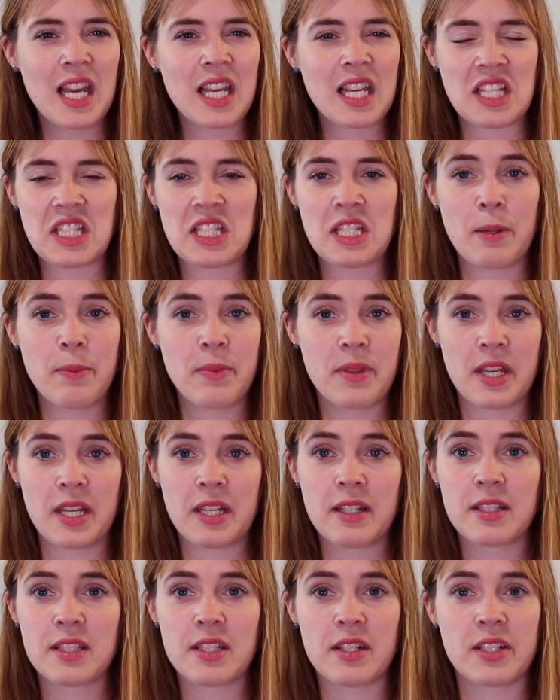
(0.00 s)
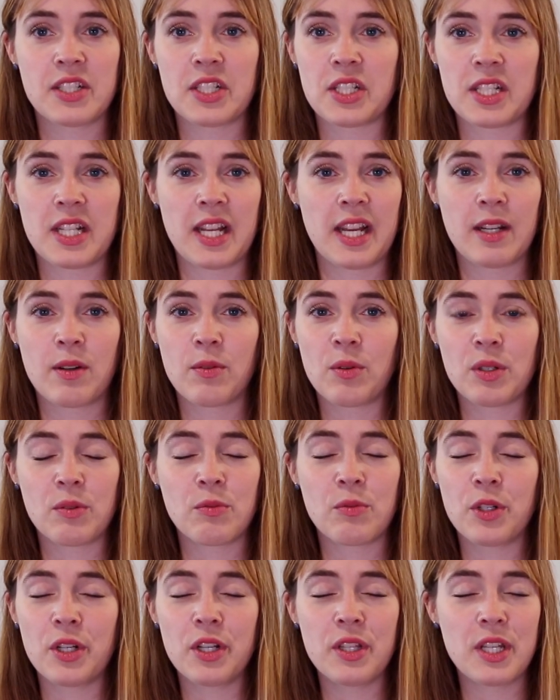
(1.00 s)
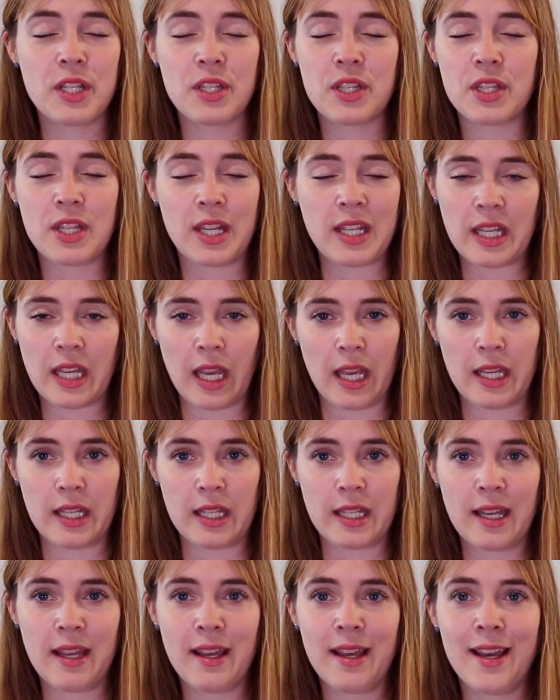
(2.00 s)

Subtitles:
Because some things are just what are they thinking?